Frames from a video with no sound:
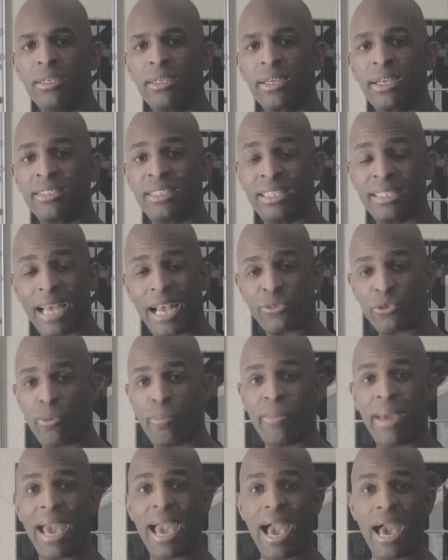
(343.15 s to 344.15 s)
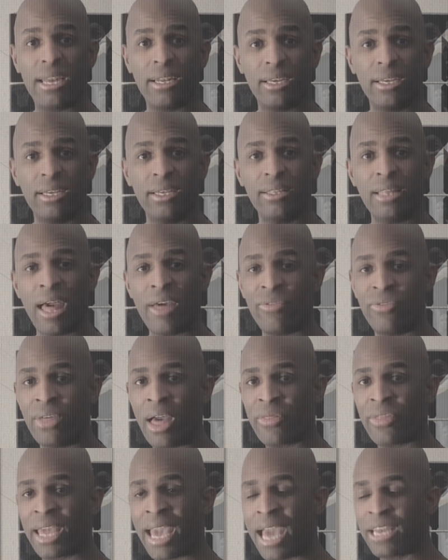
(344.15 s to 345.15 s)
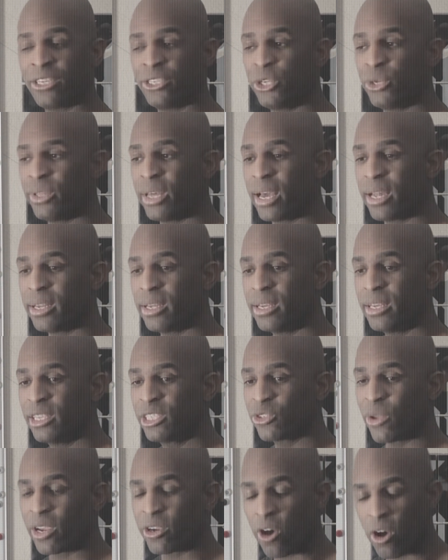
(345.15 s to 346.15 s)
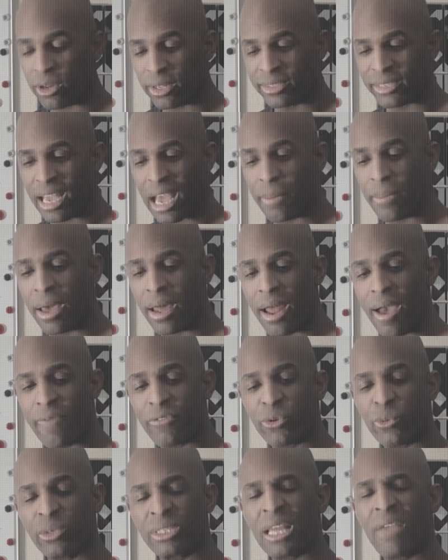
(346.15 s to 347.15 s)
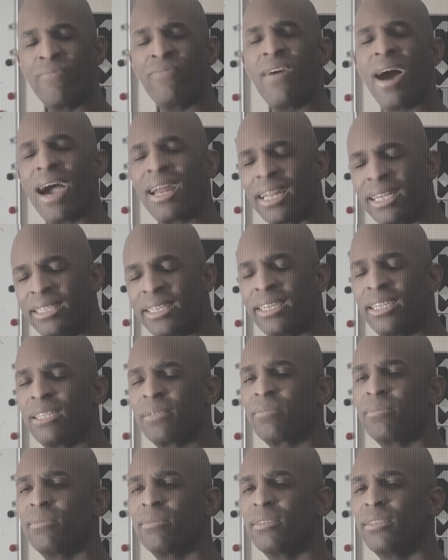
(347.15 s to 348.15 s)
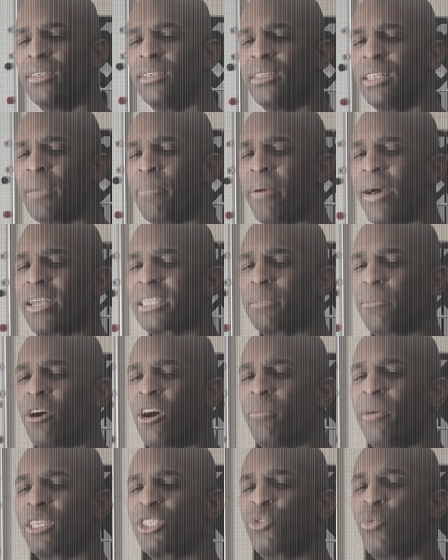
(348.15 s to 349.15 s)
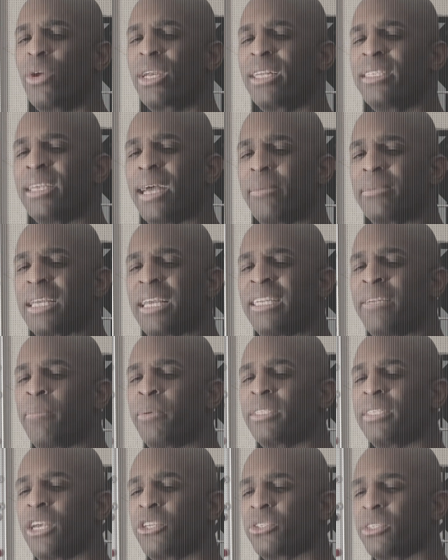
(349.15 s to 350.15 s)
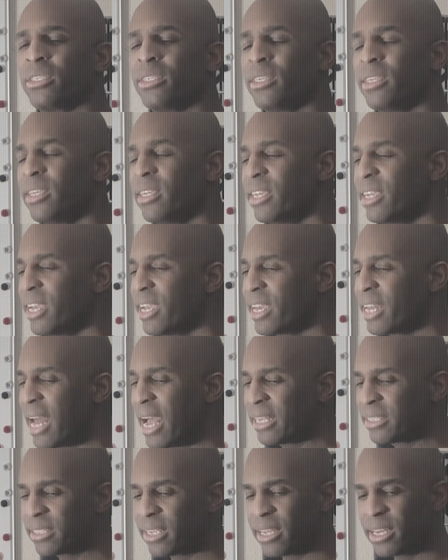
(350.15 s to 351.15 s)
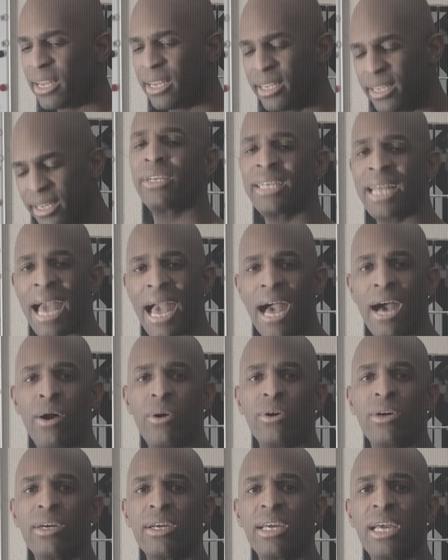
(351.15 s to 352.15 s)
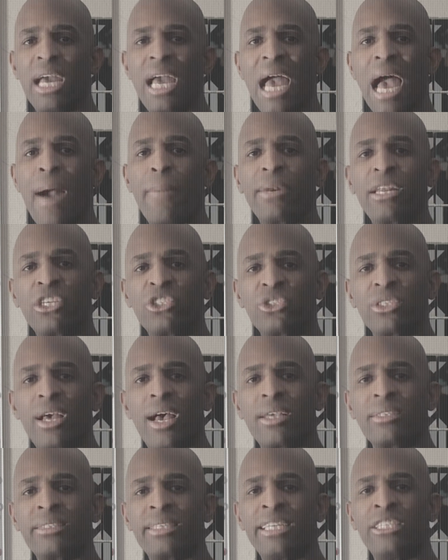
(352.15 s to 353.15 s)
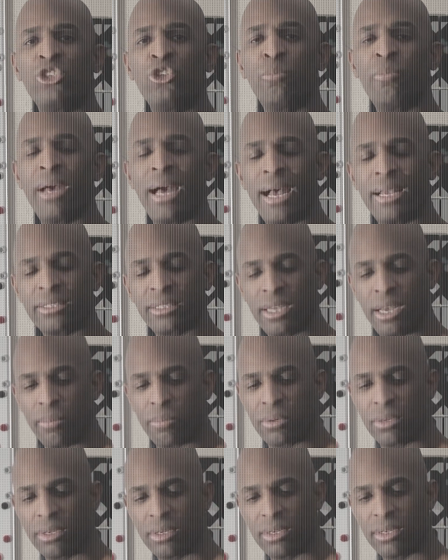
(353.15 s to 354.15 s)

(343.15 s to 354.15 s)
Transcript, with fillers: Because these guys were mad that, that they had to do that. So I called a timeout afterwards. They finally did it. They passed the ball about 20 times in the possession. And I said, now, how many shots did you pass up?